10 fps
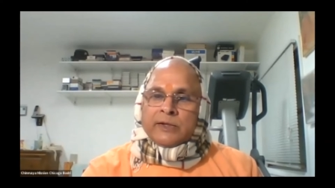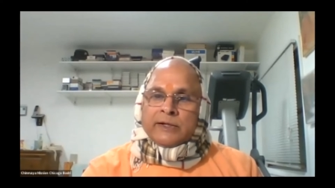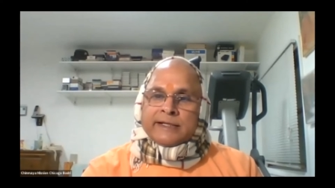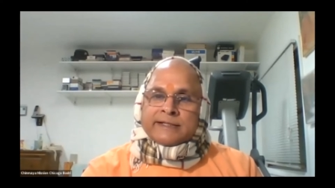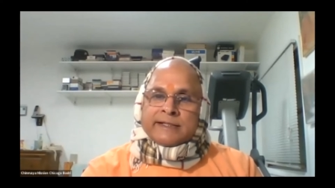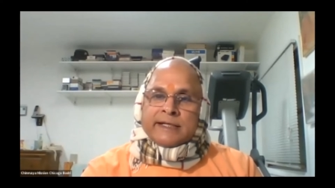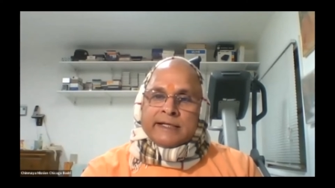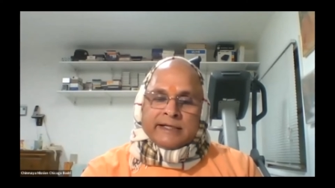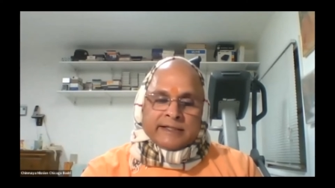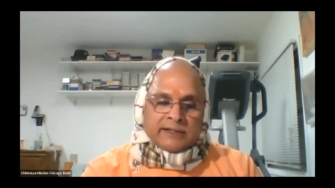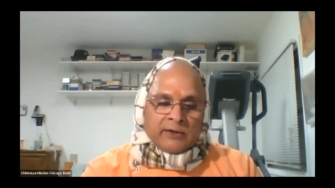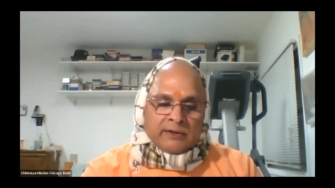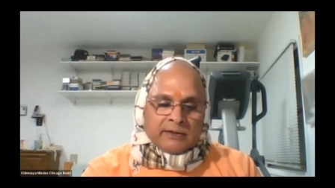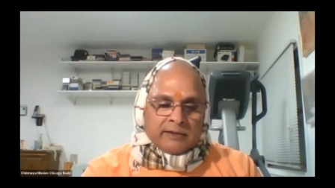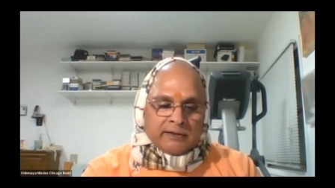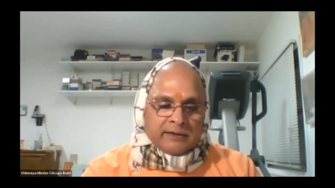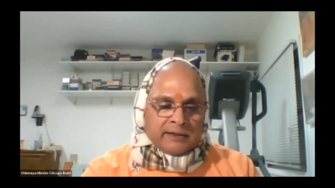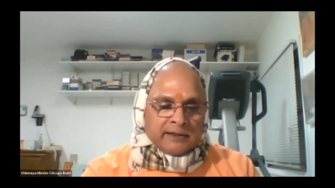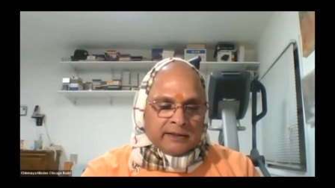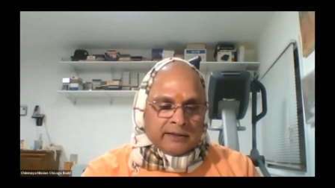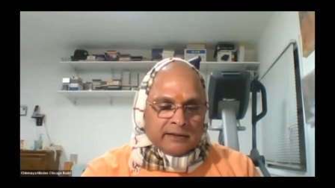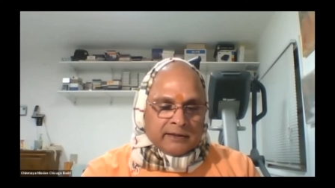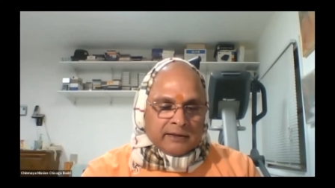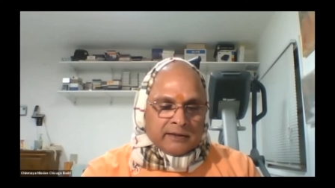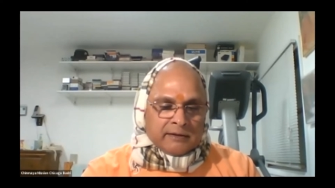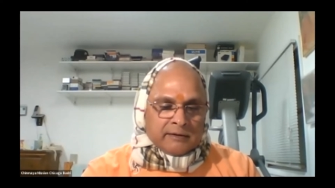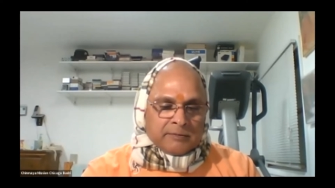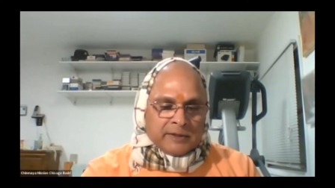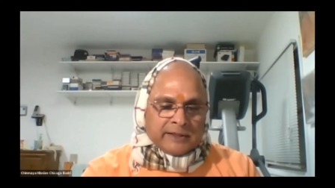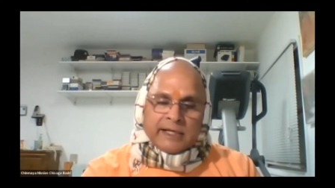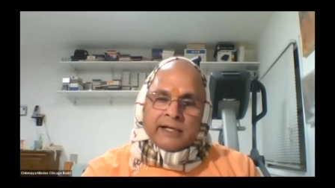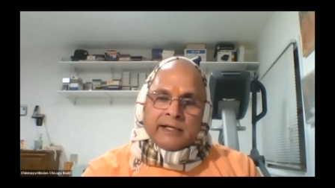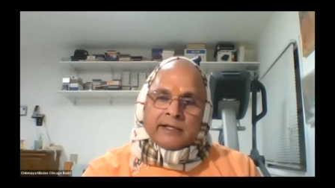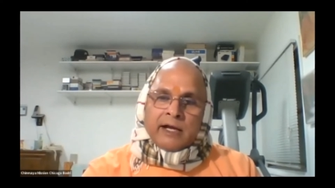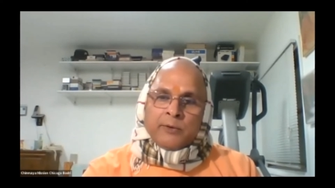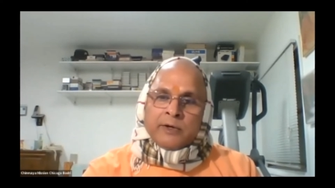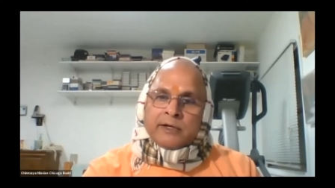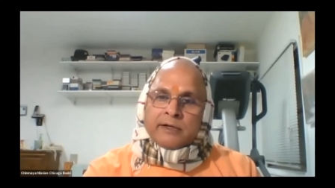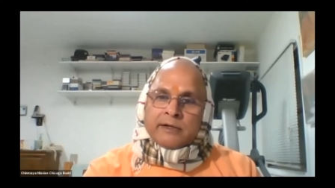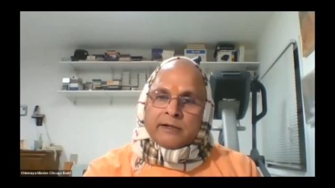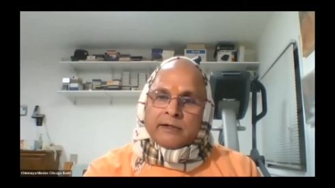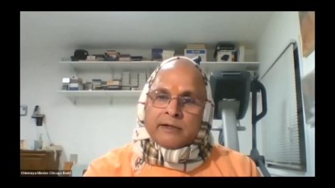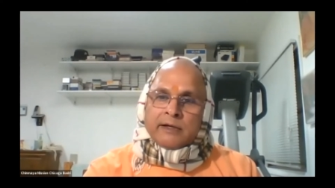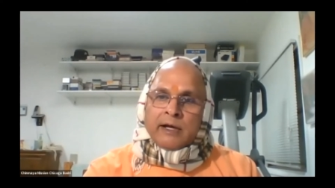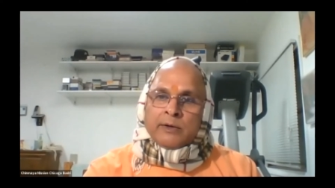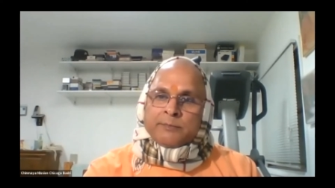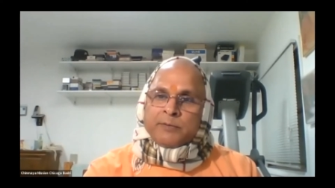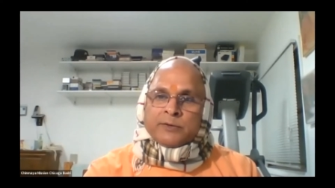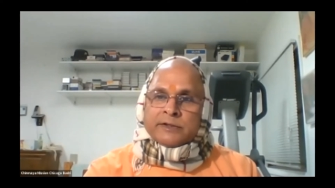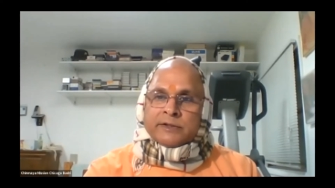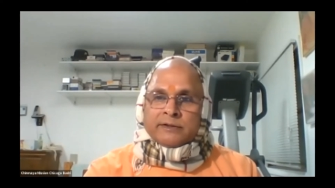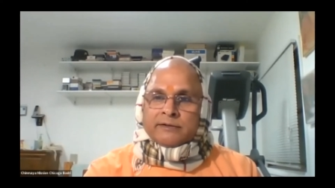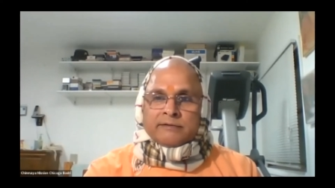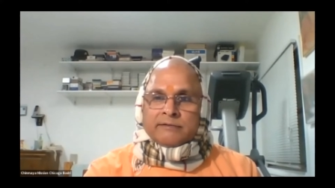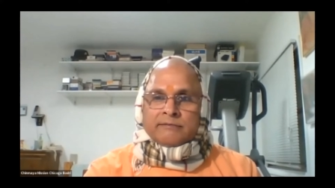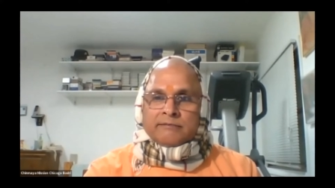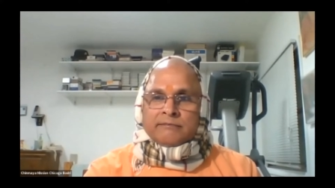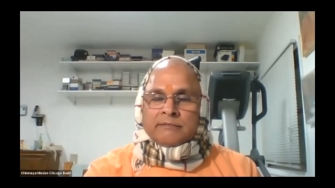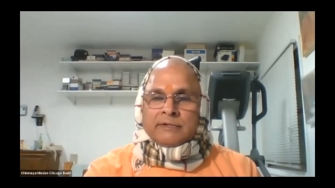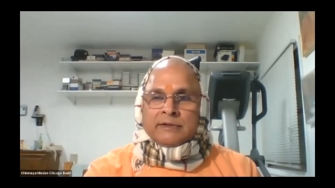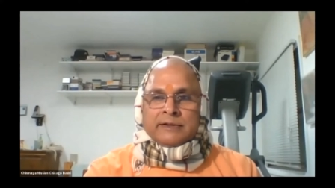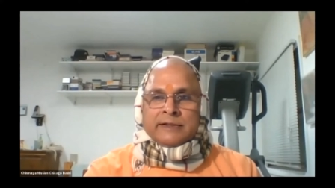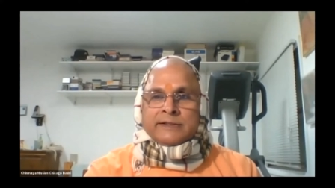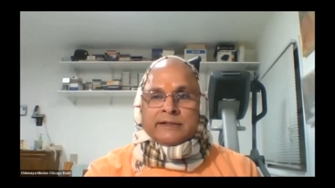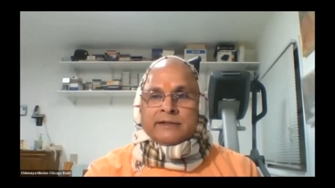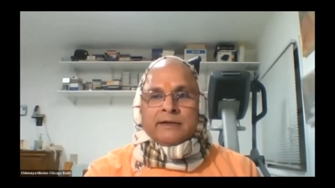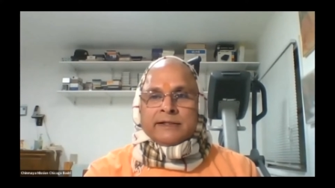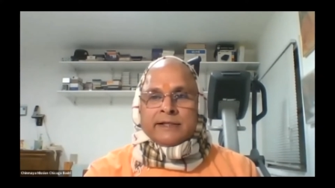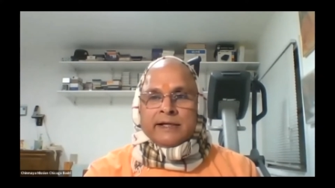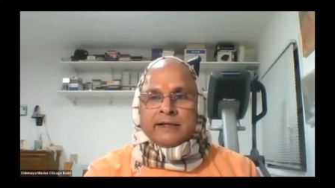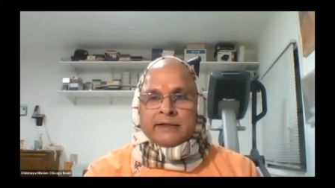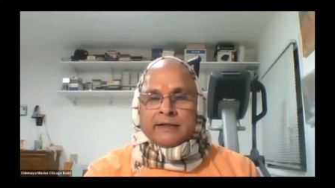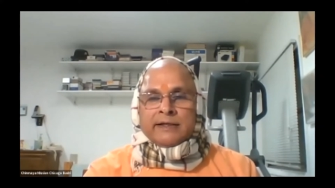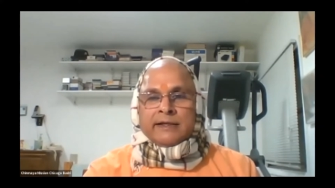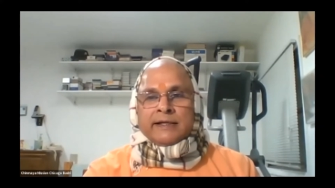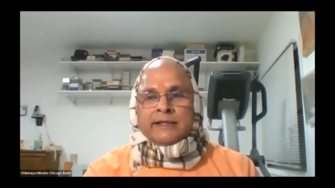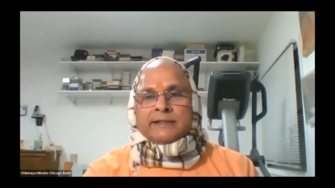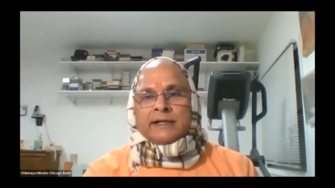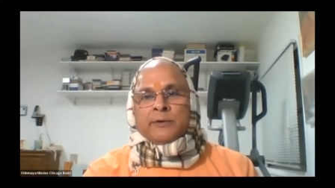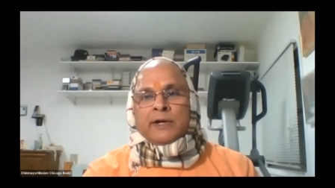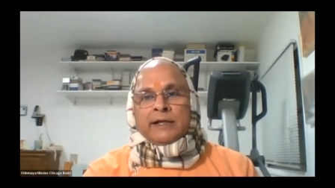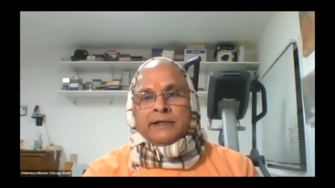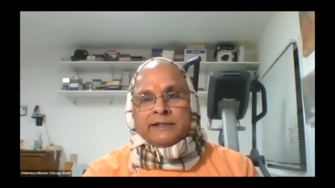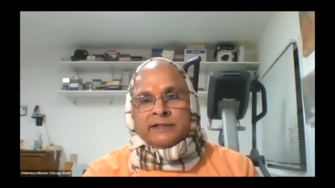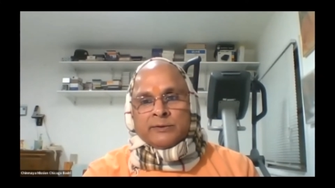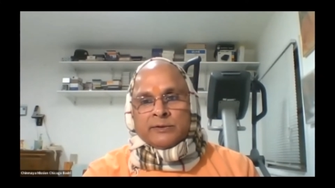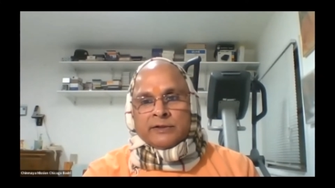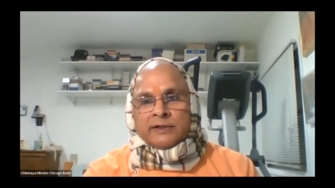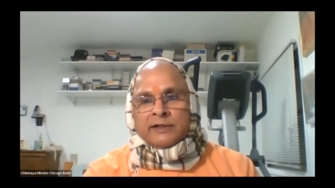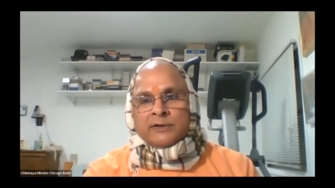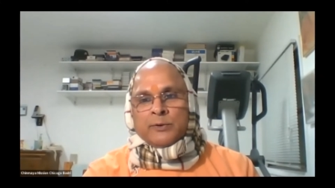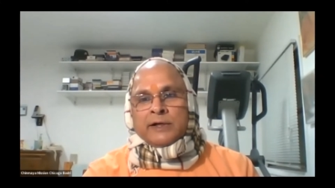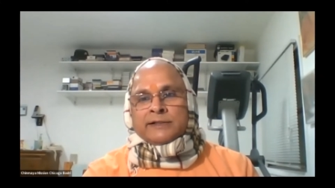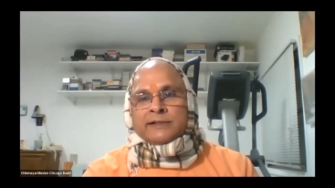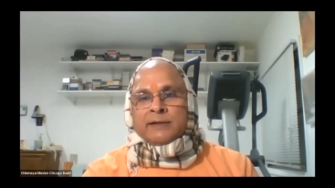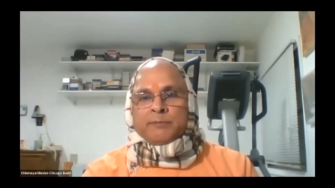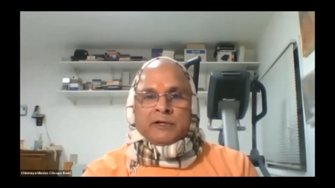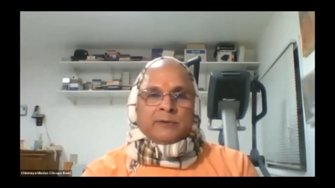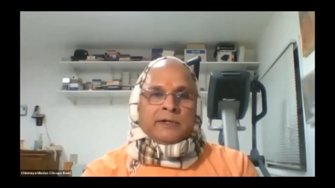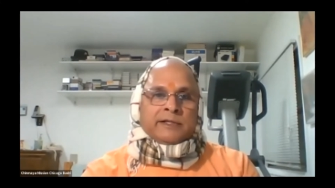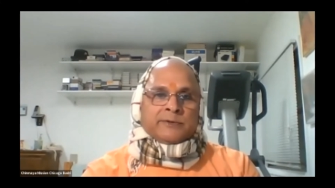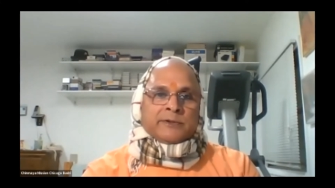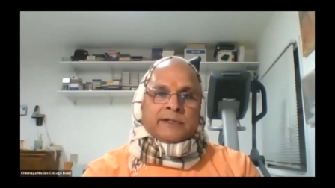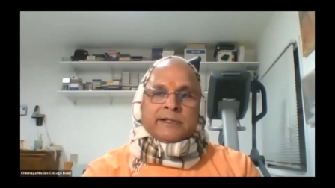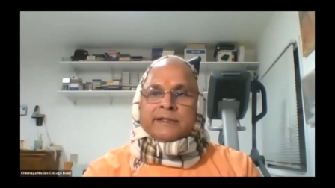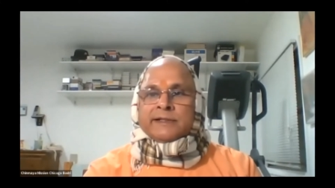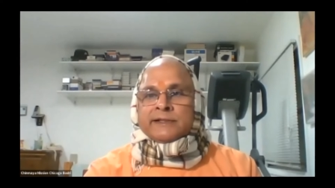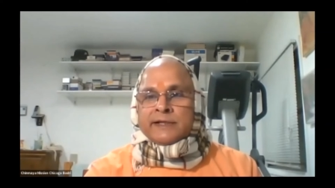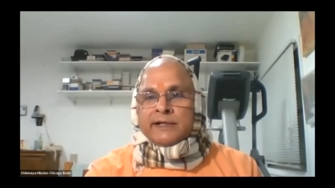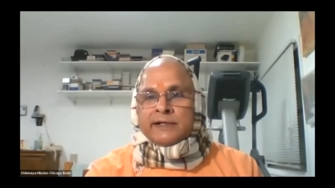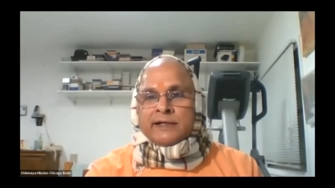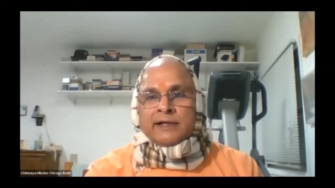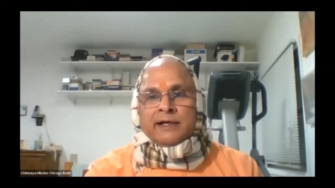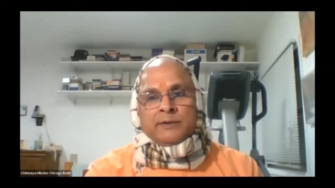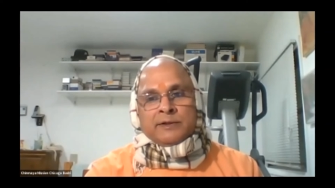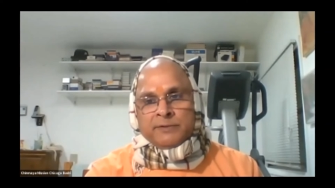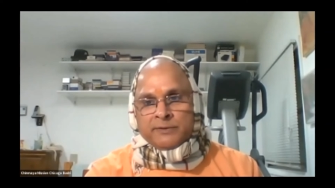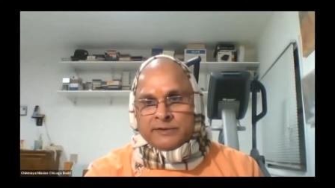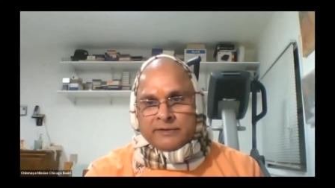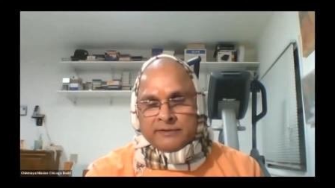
destiny is not really uh, deciding our our future. Destiny is not deciding. It is our attitude towards a particular situation is deciding our future.